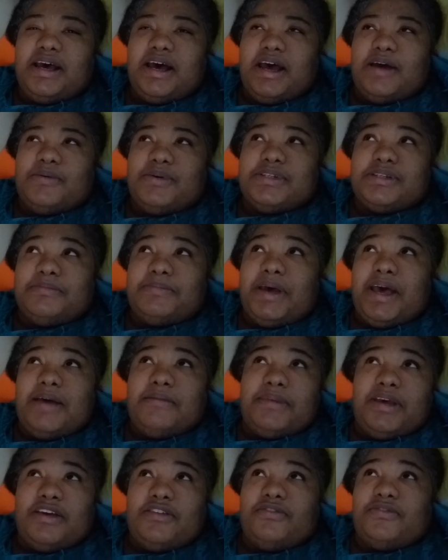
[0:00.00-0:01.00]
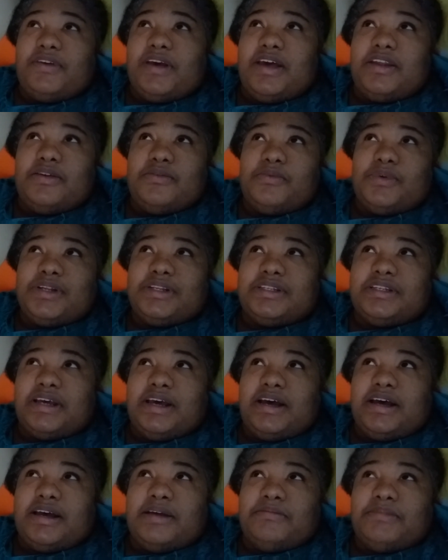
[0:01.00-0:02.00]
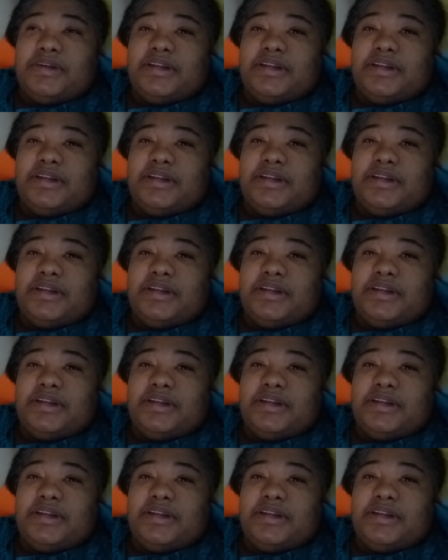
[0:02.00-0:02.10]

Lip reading: I was a Batman fan at one time,